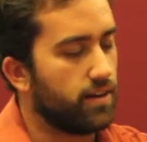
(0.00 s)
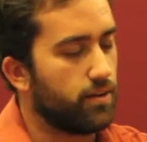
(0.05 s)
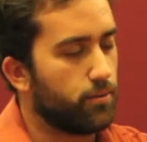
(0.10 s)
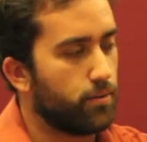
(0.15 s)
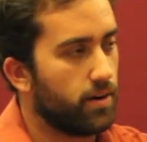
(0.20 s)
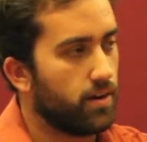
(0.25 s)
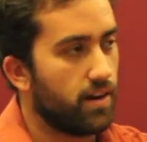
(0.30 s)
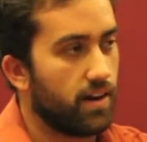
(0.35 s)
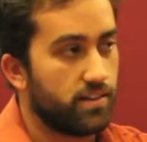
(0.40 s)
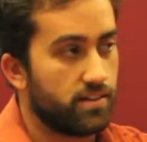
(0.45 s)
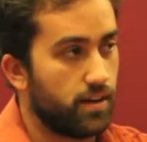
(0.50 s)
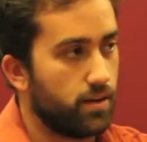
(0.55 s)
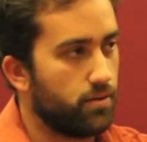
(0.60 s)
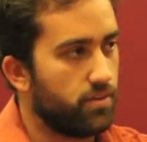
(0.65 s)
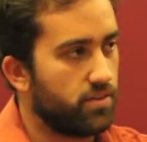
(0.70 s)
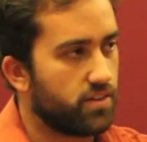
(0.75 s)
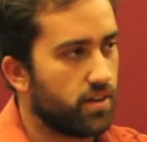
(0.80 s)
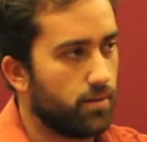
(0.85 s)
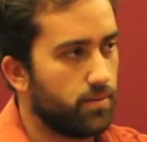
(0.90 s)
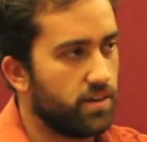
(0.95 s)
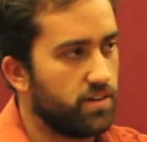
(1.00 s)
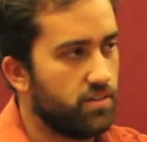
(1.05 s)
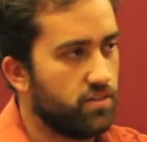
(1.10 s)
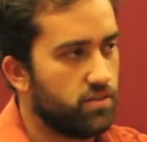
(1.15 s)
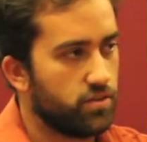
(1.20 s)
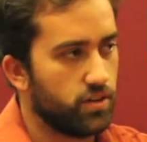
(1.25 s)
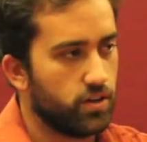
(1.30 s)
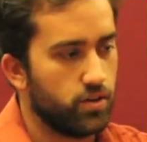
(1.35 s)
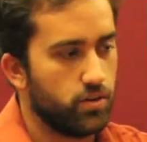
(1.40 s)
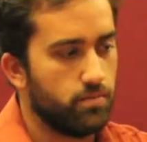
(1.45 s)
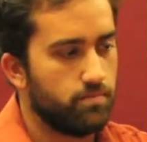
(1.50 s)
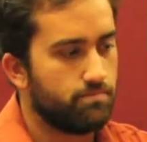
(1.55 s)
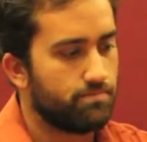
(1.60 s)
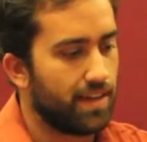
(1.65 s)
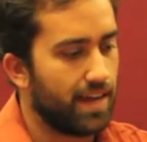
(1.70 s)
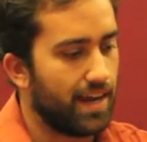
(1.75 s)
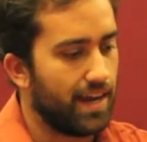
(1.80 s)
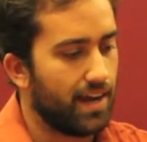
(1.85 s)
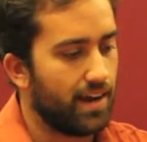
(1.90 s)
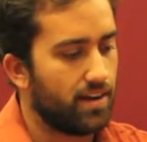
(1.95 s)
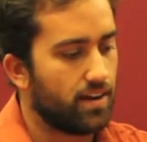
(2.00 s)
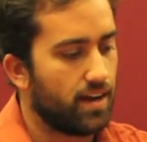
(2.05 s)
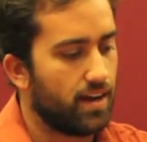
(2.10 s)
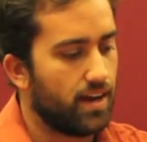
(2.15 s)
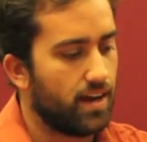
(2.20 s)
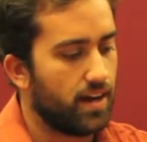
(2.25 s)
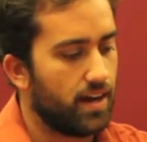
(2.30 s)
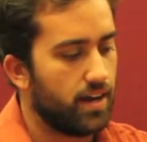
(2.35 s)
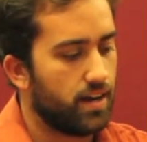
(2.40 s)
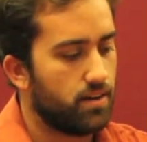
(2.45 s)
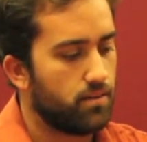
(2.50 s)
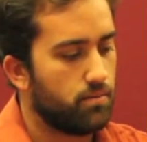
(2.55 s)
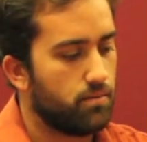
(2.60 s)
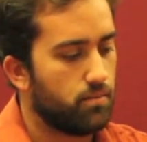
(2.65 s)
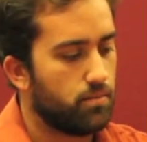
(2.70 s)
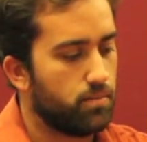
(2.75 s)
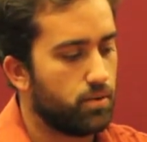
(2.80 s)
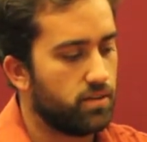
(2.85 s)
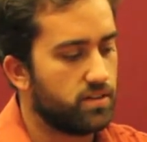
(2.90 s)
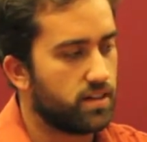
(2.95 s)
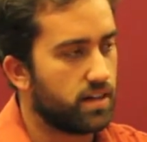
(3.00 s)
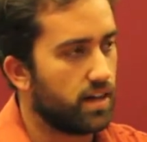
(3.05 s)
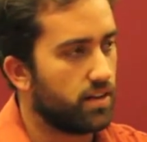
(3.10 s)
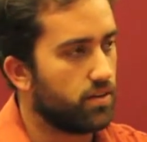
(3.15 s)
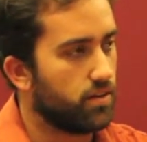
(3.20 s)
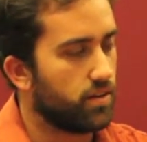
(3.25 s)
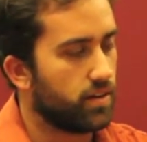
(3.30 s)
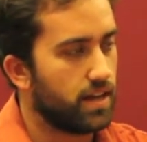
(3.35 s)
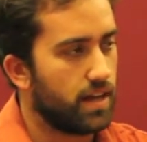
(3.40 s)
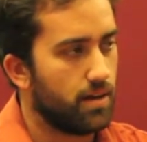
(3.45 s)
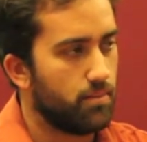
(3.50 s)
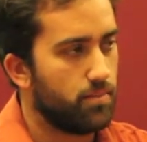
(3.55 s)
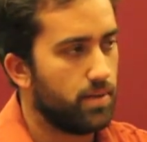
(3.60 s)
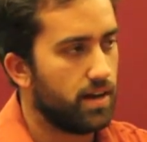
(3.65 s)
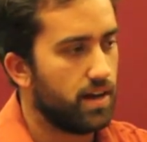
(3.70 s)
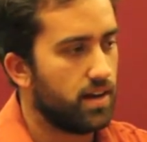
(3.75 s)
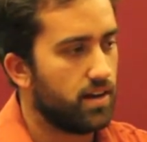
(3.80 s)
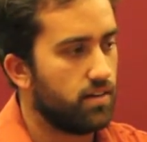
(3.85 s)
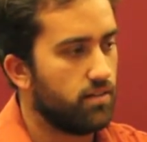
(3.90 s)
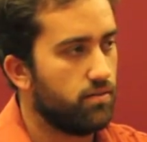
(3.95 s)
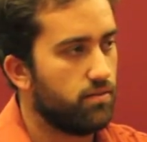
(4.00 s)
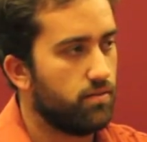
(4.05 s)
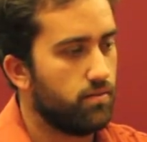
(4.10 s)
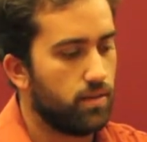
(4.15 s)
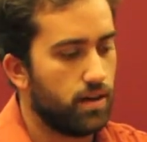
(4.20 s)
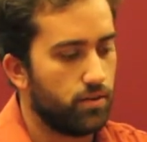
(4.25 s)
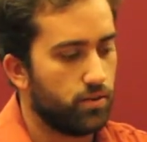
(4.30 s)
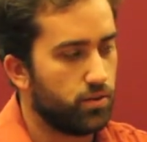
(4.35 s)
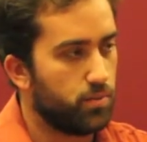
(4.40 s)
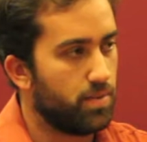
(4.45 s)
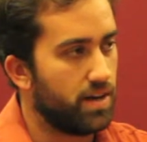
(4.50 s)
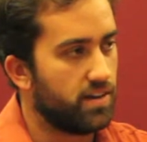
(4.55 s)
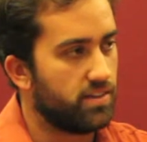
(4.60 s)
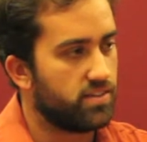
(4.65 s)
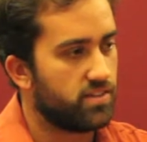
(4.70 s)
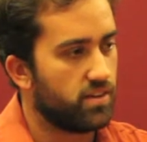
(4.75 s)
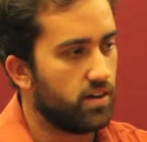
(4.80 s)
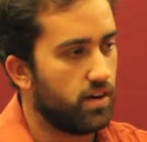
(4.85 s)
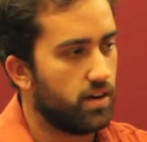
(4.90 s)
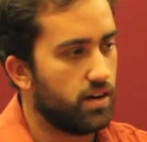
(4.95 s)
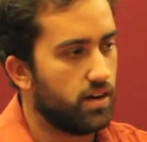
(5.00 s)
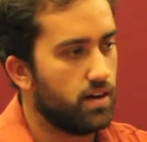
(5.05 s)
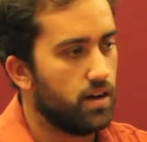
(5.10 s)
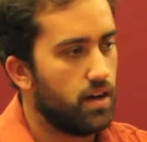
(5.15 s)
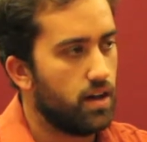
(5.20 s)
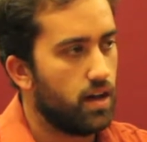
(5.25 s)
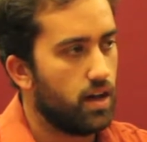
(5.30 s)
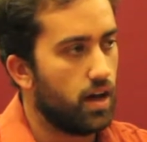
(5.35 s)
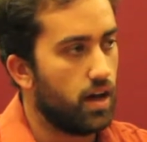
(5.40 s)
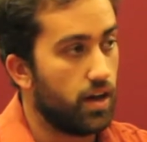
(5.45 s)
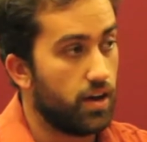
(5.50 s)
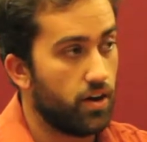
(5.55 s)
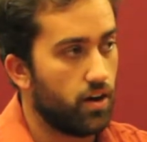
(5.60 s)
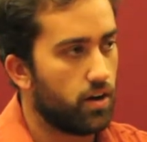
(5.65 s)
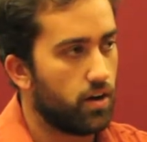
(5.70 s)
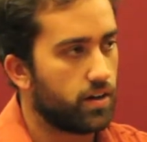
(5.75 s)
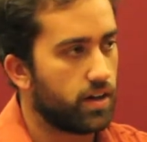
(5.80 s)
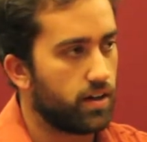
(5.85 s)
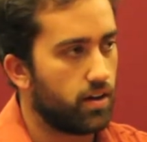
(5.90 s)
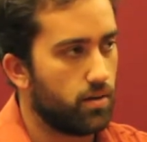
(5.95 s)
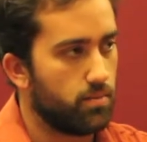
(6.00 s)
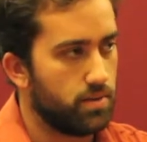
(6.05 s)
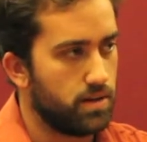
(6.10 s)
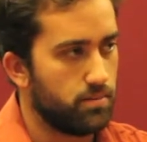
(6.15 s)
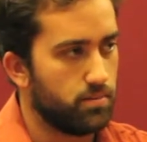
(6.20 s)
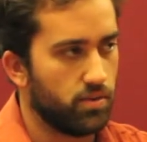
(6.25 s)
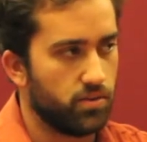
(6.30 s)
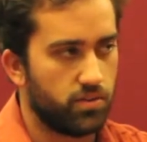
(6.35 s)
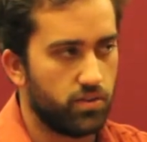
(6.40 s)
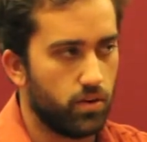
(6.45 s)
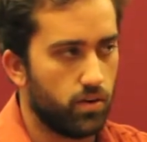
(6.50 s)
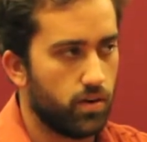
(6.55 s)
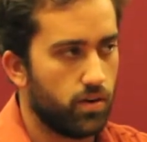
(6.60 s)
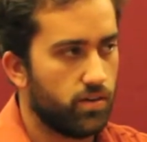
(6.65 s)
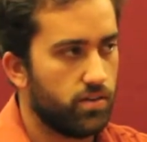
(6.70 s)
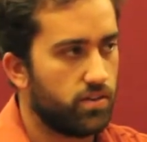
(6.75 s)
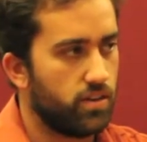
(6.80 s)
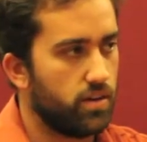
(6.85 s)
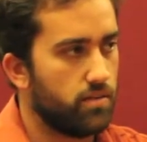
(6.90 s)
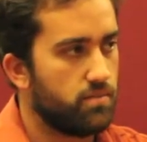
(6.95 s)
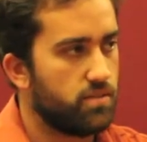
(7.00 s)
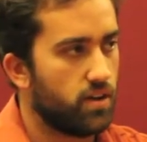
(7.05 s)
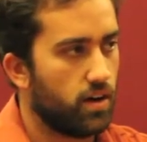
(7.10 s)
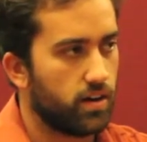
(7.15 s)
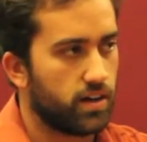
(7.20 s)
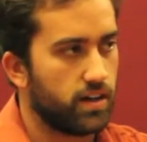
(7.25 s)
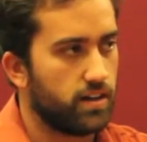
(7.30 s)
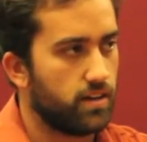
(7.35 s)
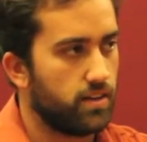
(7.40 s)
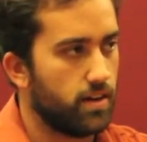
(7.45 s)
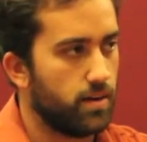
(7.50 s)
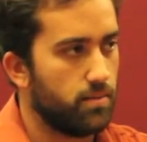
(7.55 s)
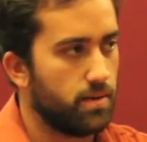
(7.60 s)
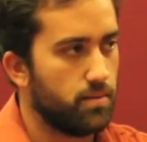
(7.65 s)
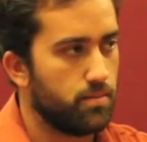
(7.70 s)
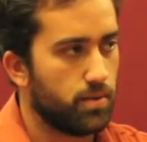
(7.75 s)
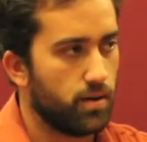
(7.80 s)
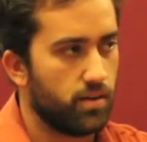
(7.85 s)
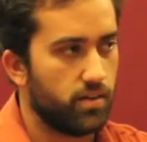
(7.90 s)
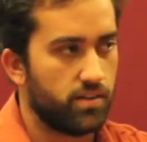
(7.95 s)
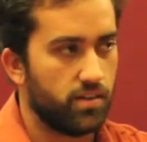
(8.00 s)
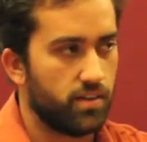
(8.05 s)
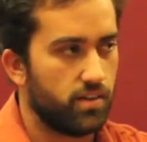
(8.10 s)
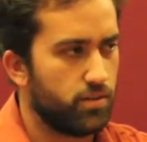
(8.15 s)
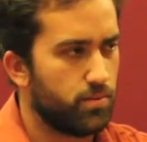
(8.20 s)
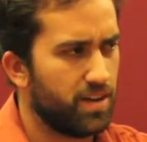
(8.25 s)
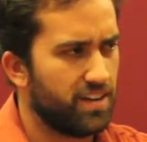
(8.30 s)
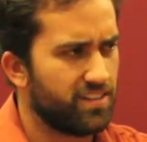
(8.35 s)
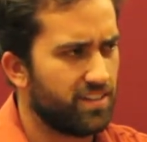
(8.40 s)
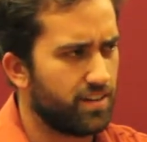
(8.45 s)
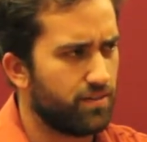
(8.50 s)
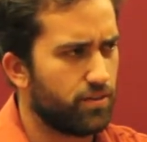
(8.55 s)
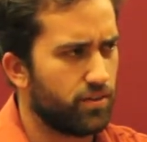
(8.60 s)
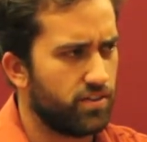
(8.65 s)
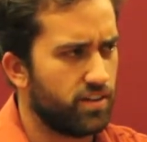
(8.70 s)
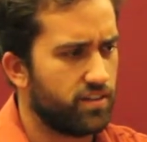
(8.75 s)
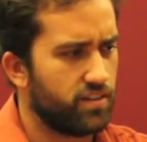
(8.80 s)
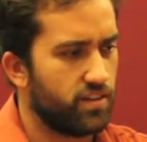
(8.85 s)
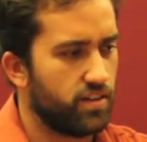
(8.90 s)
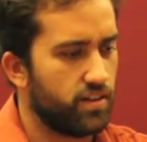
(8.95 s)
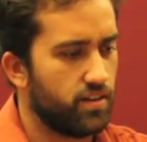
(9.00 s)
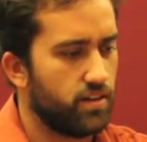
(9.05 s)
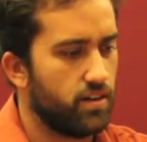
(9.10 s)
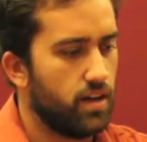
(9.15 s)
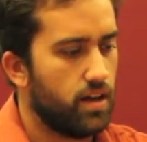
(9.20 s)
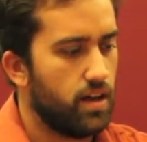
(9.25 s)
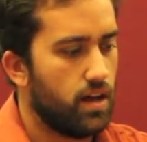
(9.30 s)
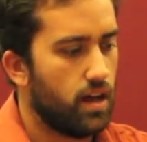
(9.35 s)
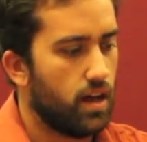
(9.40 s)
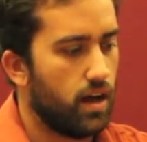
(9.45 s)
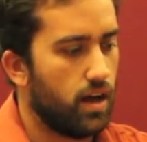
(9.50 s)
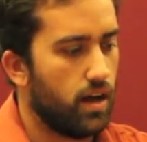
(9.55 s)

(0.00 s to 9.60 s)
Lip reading: finally realized that it was coming true, and I put together a campaign that was based on knocking on people's doors and talking to them in person. Especially for such a